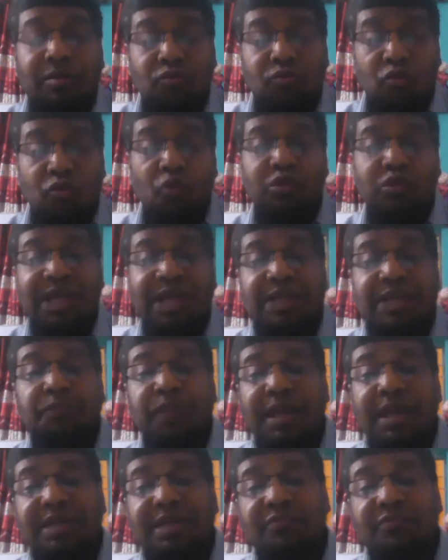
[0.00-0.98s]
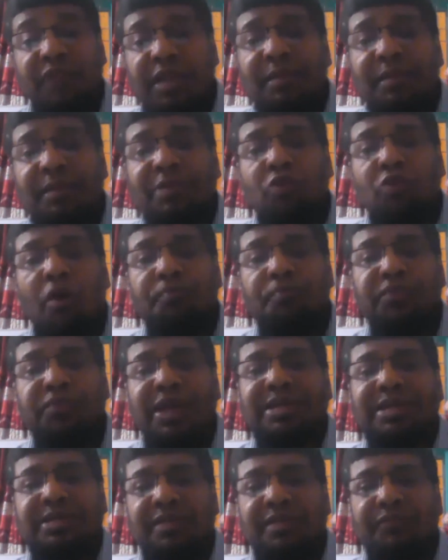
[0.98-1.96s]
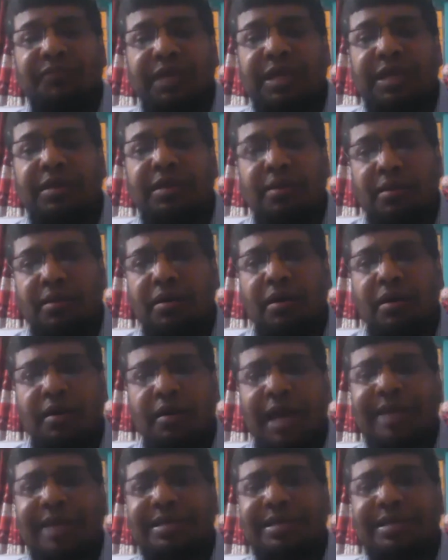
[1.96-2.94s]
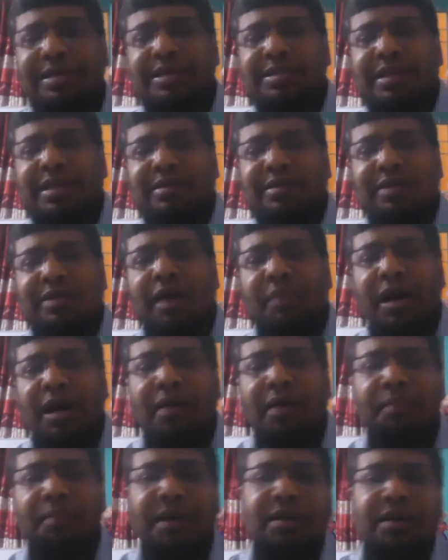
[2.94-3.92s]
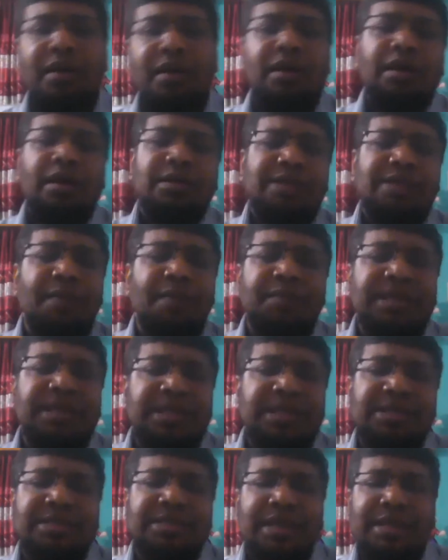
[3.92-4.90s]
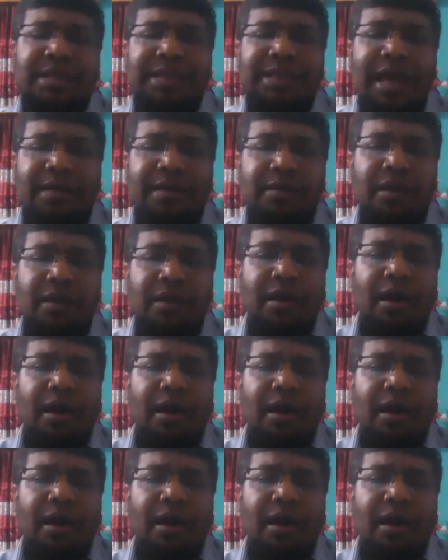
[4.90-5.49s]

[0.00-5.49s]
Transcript: Though Shakespeare is very much objective in writing the drama, but some critics think that